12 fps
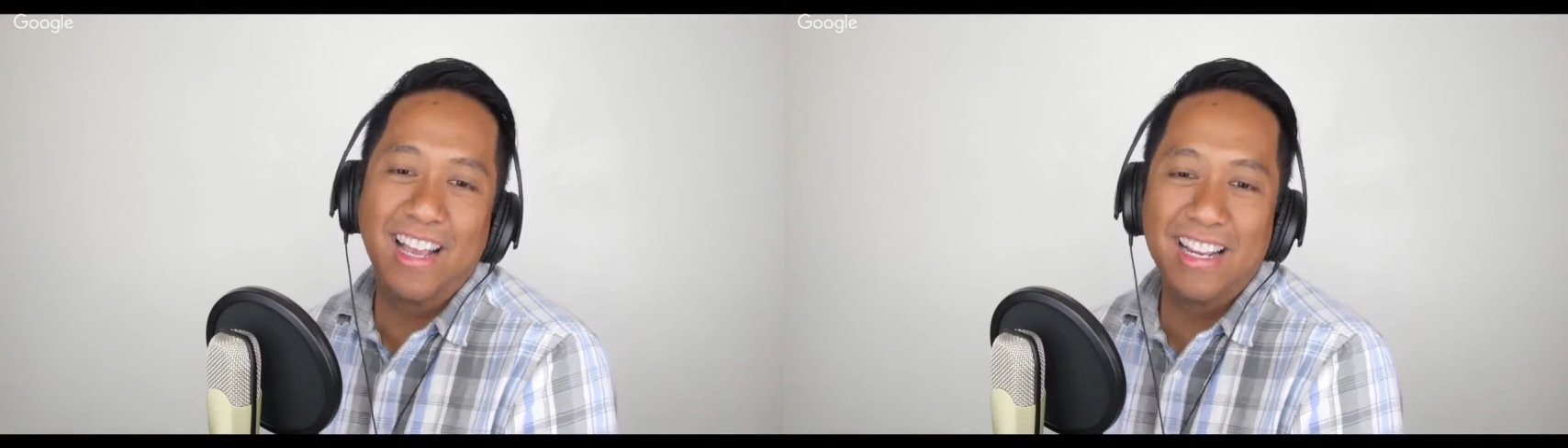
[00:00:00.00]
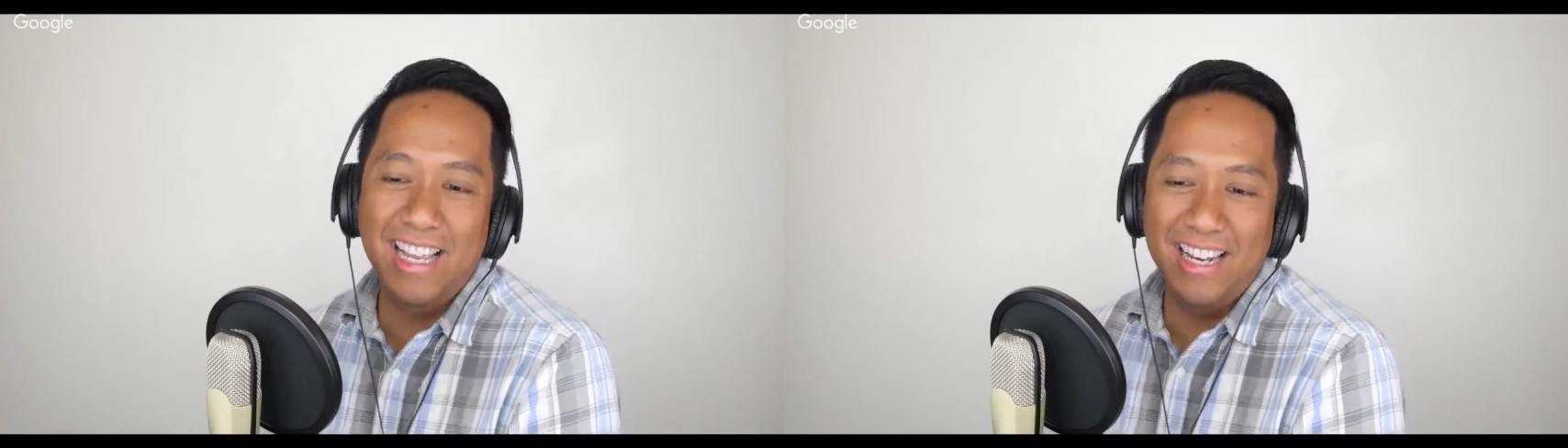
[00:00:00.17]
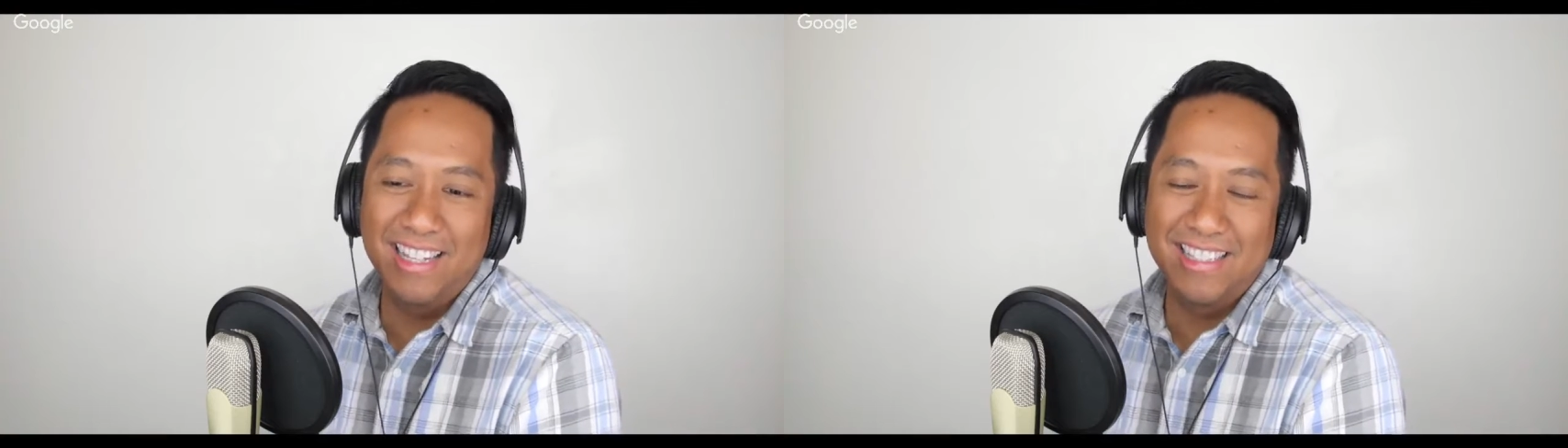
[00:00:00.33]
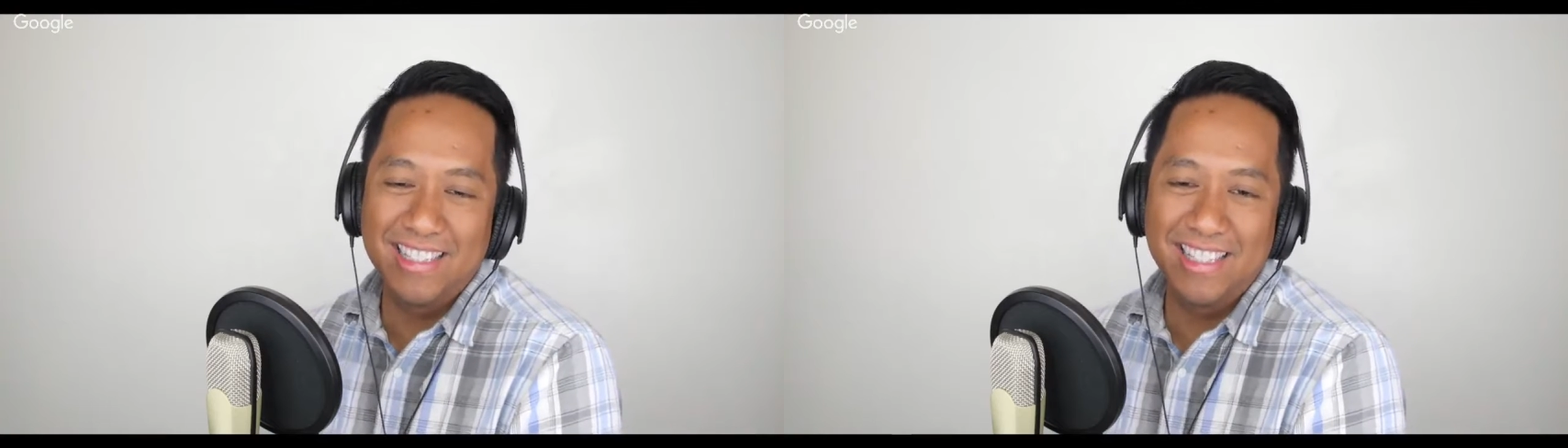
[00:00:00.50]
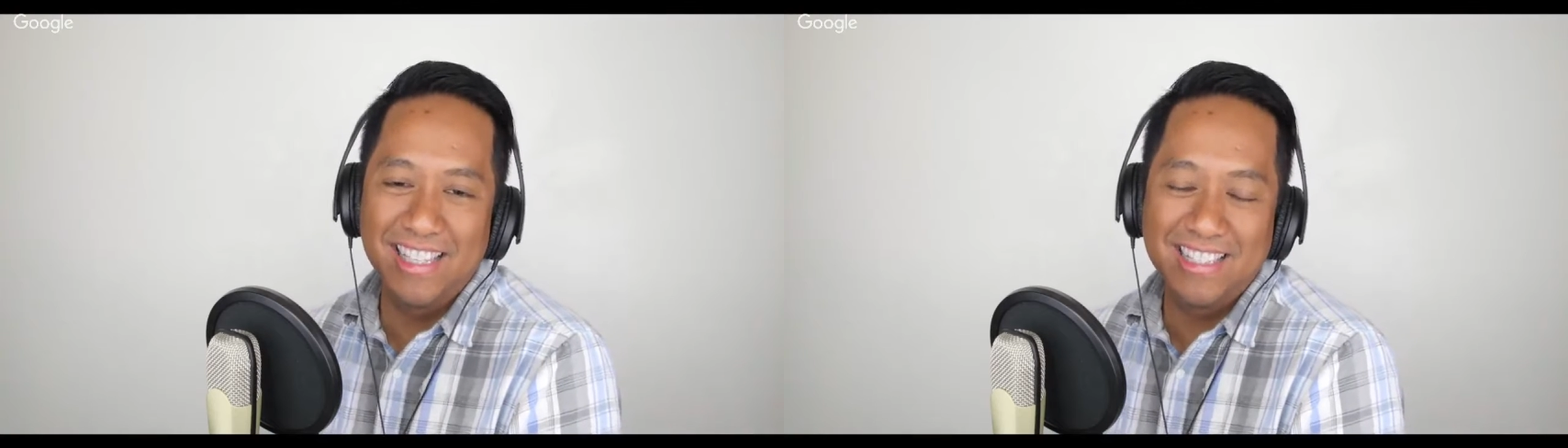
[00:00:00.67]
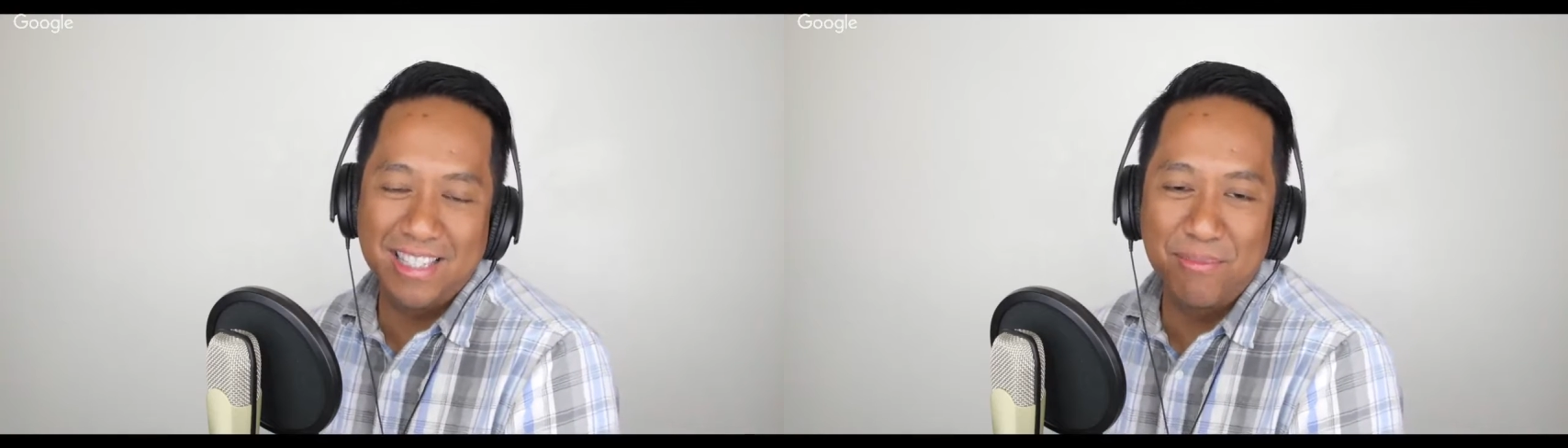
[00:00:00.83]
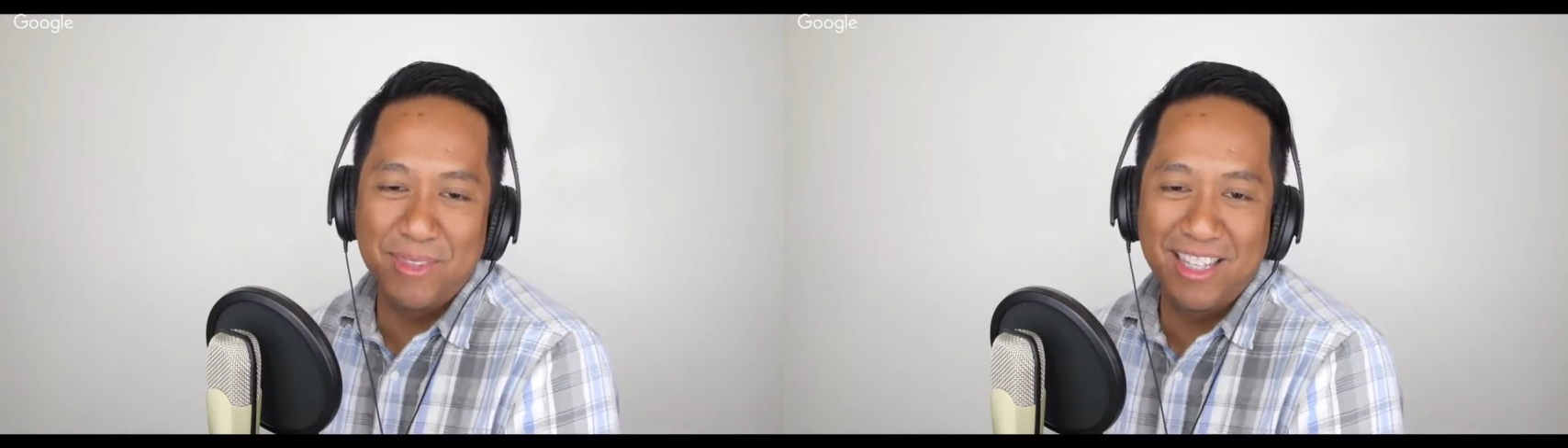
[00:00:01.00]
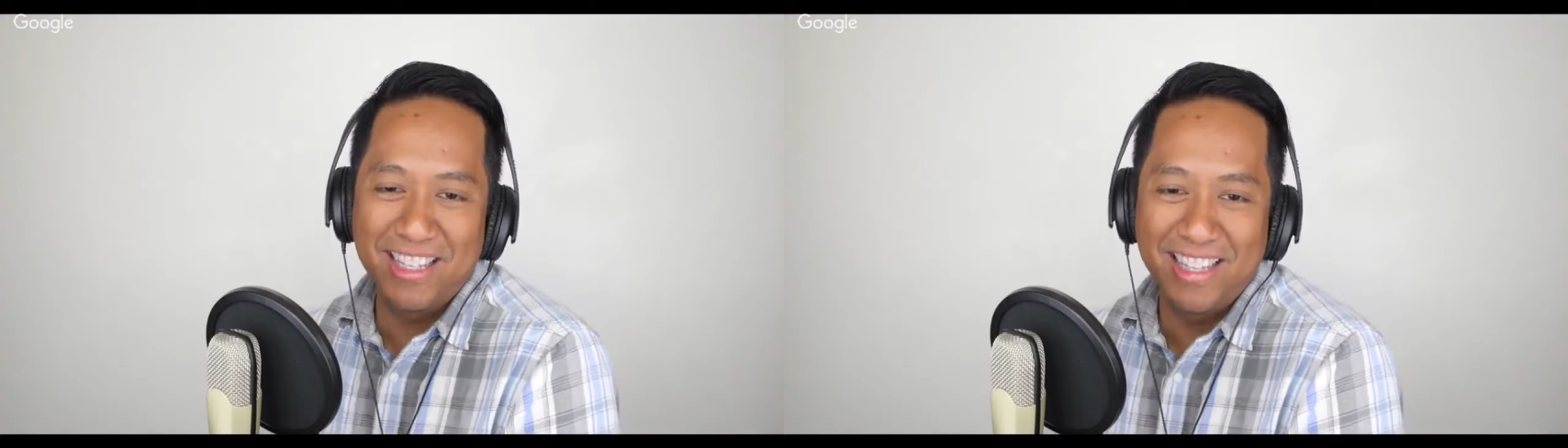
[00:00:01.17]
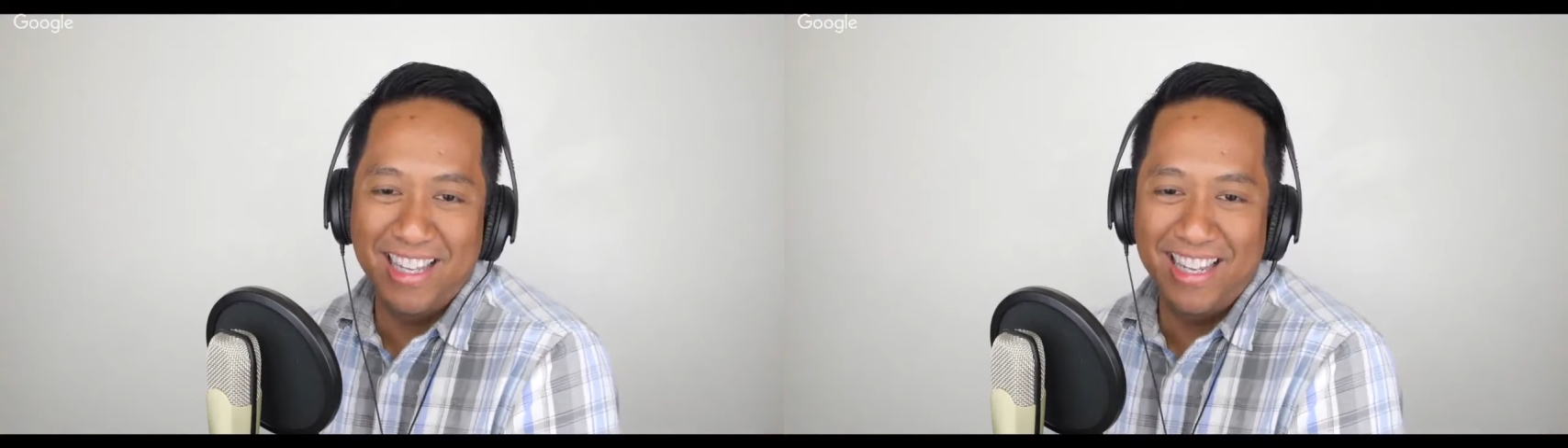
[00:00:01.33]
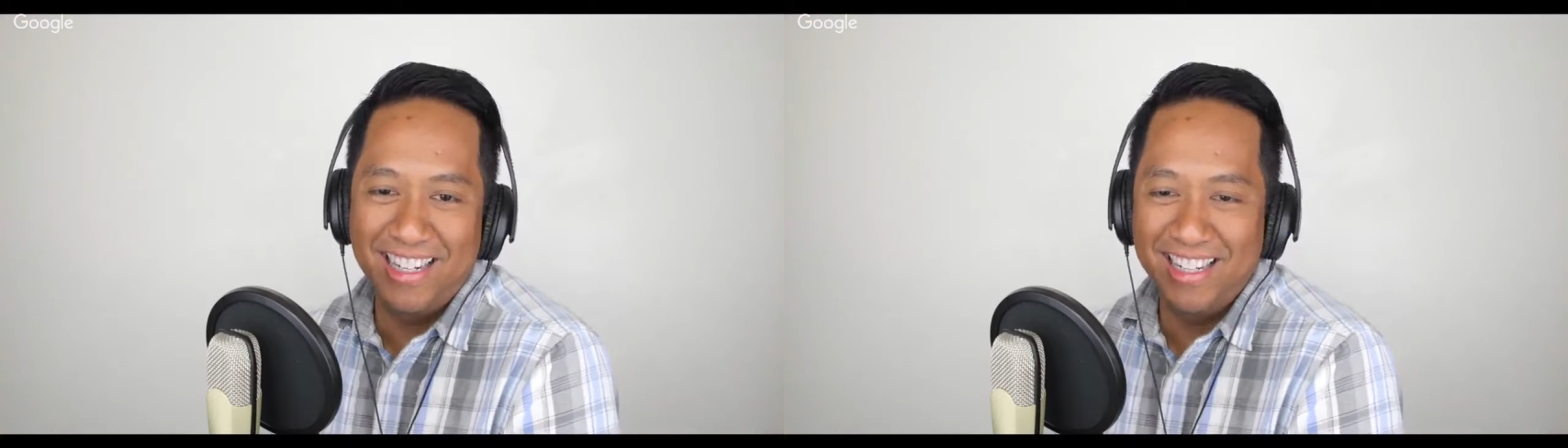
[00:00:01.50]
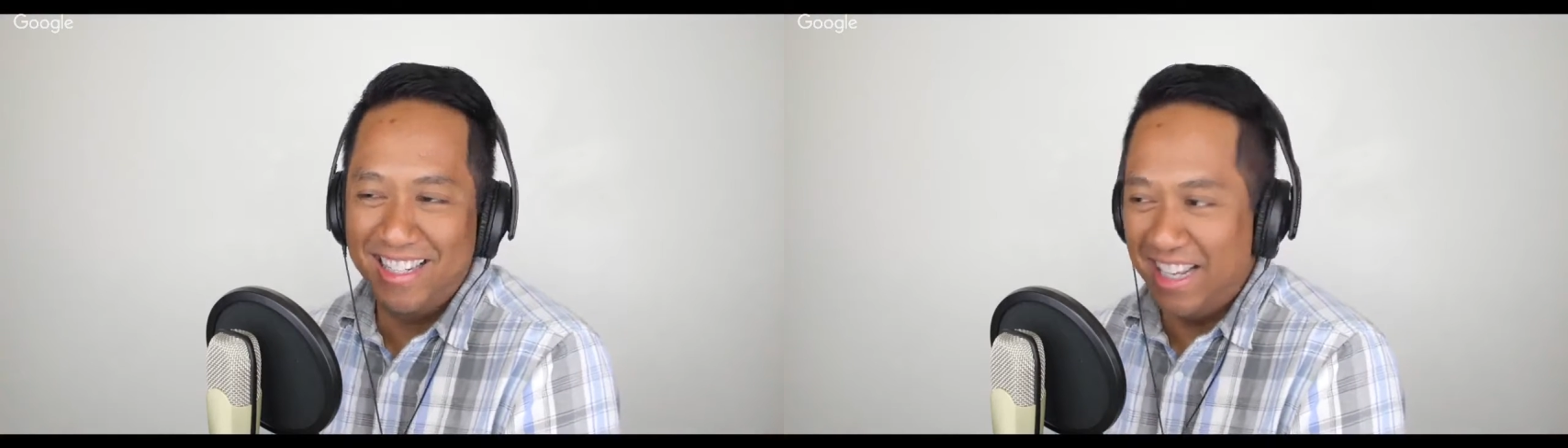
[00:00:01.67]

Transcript: again, it's something that